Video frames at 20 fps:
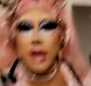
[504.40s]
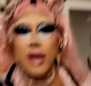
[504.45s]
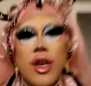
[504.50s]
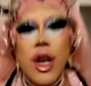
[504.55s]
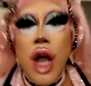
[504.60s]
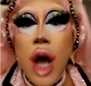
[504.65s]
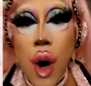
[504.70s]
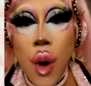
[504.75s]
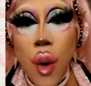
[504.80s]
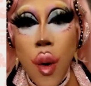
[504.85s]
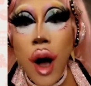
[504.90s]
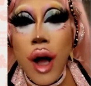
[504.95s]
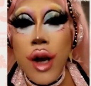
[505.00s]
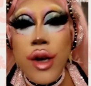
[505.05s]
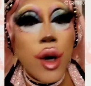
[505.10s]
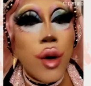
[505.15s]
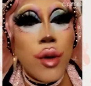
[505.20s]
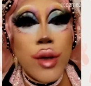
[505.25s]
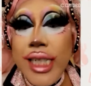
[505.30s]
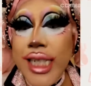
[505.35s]
No
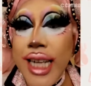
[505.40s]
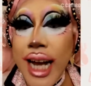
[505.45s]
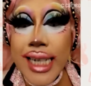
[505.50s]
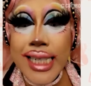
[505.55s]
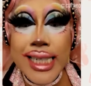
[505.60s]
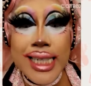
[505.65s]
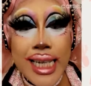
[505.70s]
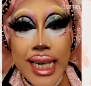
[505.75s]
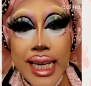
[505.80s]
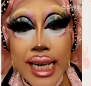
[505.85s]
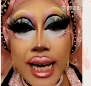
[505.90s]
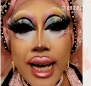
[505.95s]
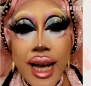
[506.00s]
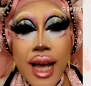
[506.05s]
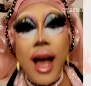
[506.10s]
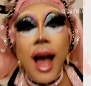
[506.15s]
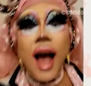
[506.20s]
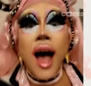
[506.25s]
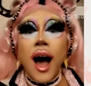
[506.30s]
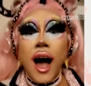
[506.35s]
deductee.
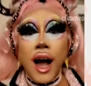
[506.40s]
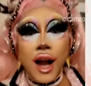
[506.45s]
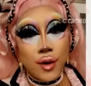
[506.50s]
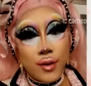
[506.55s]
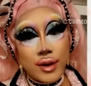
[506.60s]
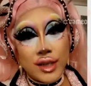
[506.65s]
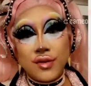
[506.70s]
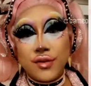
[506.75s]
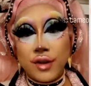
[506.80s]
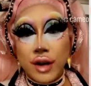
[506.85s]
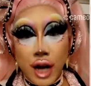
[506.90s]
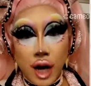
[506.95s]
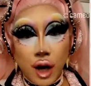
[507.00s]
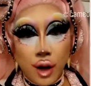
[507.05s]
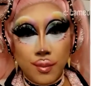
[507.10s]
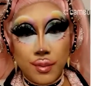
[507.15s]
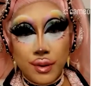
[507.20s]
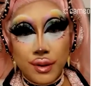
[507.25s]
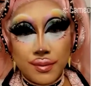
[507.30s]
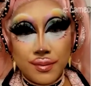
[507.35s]
Hire us for
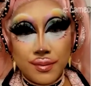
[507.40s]
help.